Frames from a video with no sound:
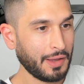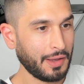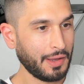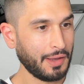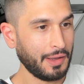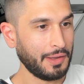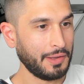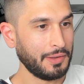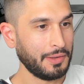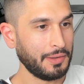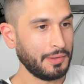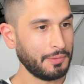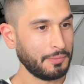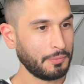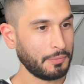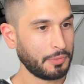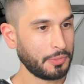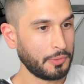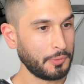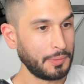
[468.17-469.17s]

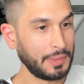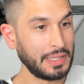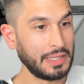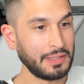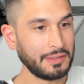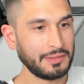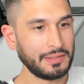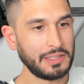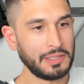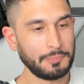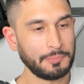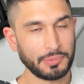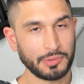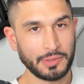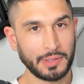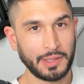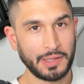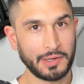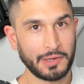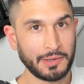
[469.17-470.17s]
3-and-D
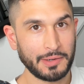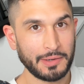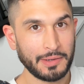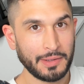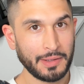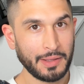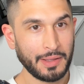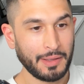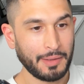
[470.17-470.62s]
player.